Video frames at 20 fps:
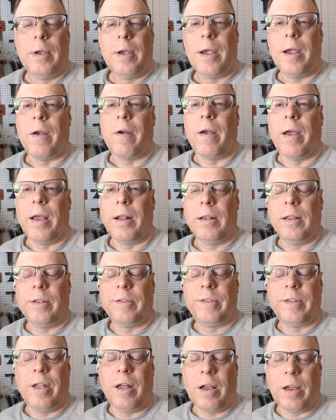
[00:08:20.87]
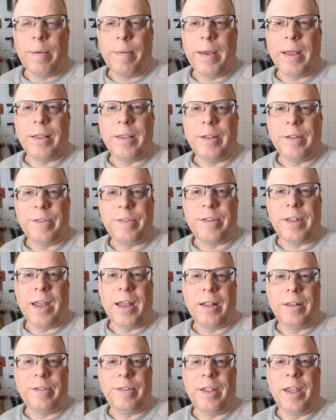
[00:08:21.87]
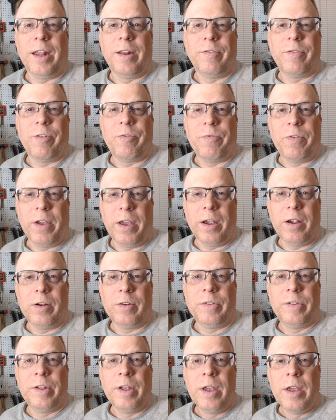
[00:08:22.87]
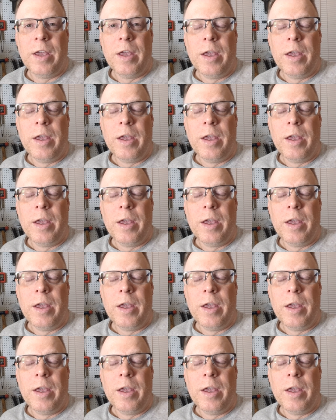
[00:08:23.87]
All right, let's talk about this sad state of affairs.